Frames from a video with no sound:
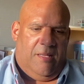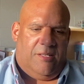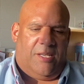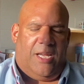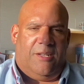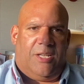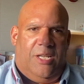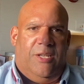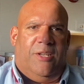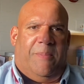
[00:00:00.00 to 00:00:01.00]
So you're going to
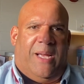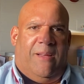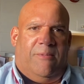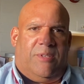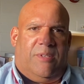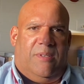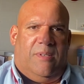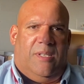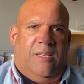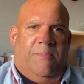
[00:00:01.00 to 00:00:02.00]
learn about
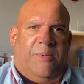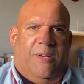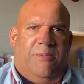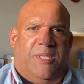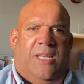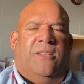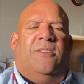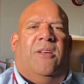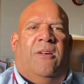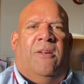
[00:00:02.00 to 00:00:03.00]
the
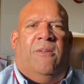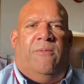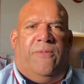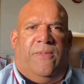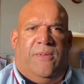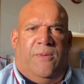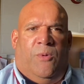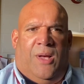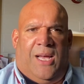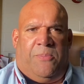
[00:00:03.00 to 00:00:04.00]
process of
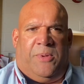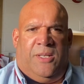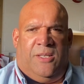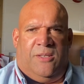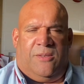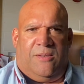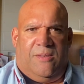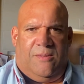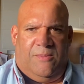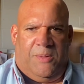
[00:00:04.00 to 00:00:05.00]
what happens
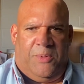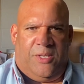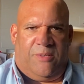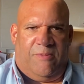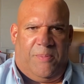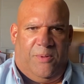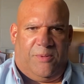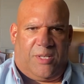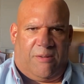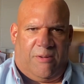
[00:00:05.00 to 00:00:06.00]
when a person
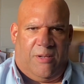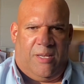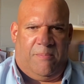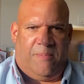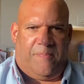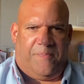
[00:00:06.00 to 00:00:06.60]
reports a crime